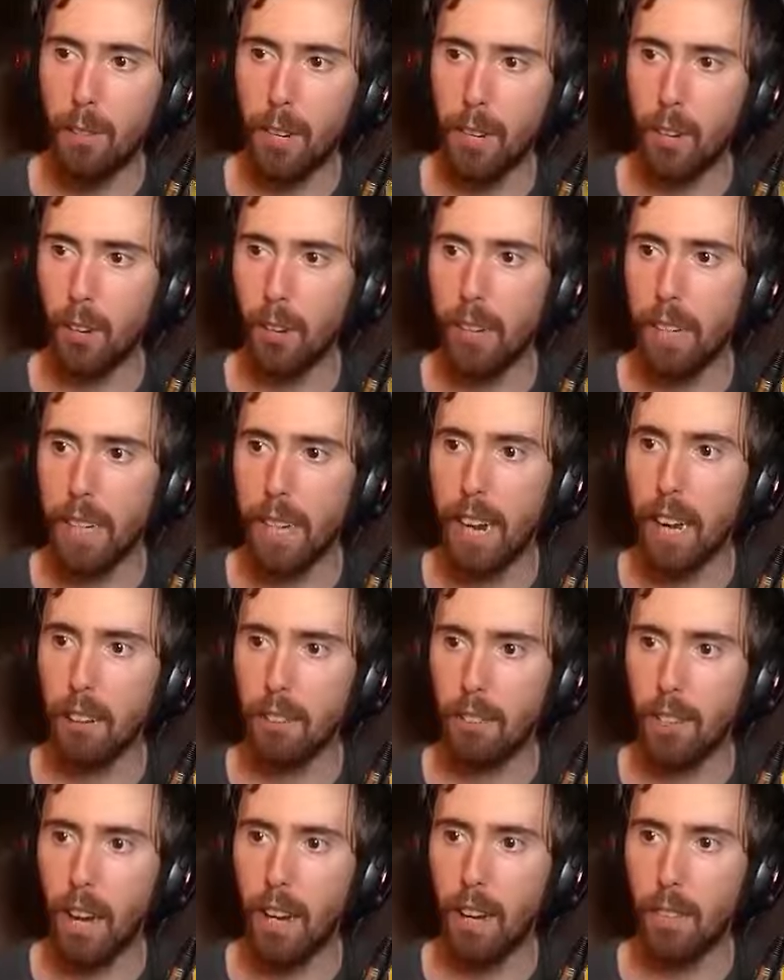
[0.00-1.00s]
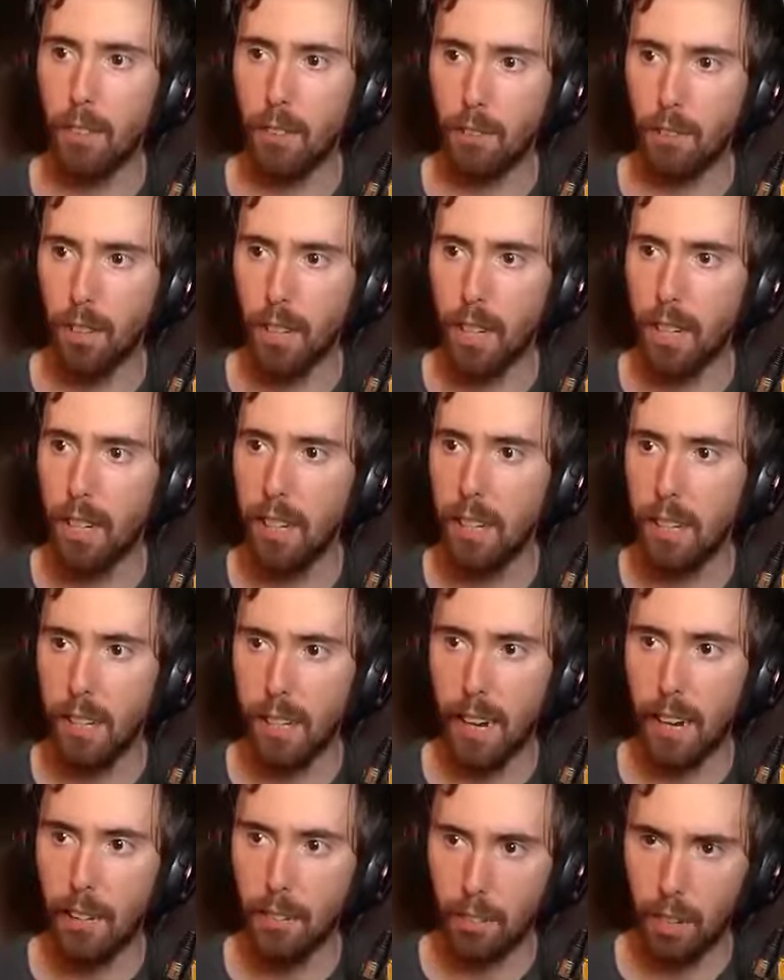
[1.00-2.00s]
here. Get outside of the city. Get
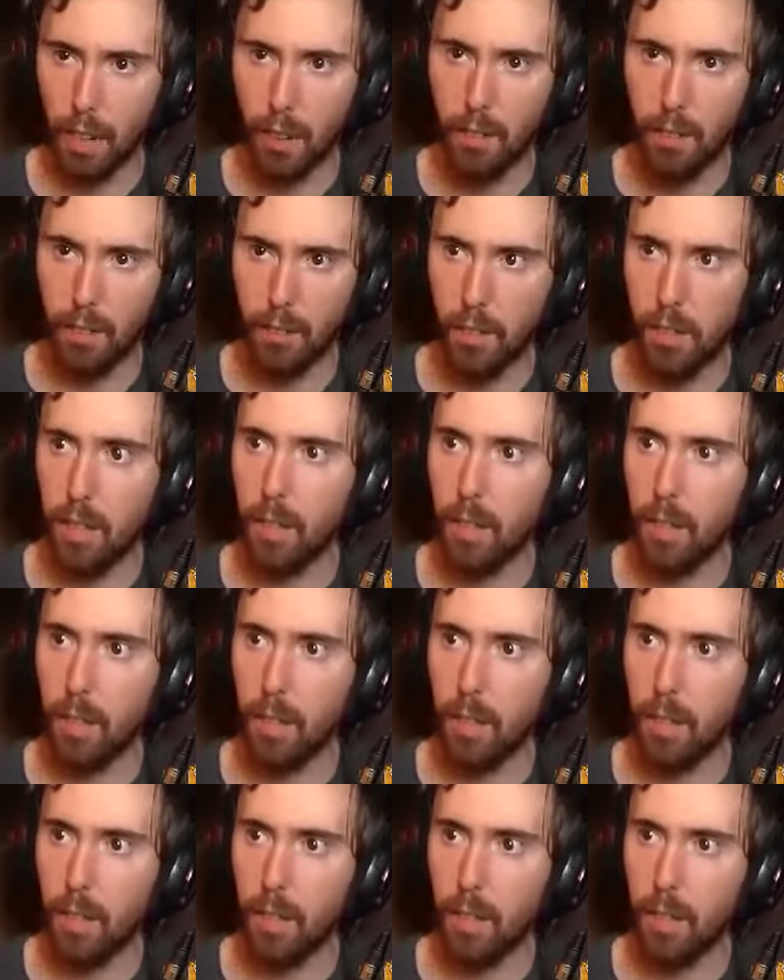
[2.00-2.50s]
outside of the city